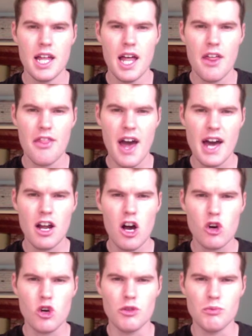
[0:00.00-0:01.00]
That
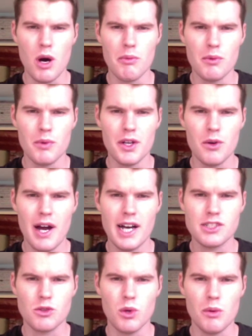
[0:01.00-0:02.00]
awkward moment when you
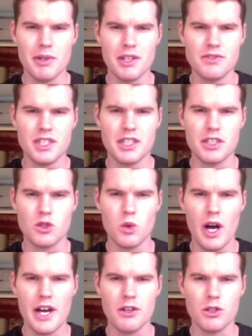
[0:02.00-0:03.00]
ask woman if she could
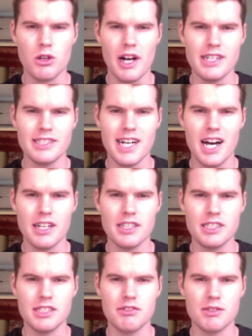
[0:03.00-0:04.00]
quiet her crying child and
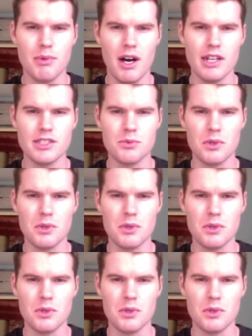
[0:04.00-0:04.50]
she responds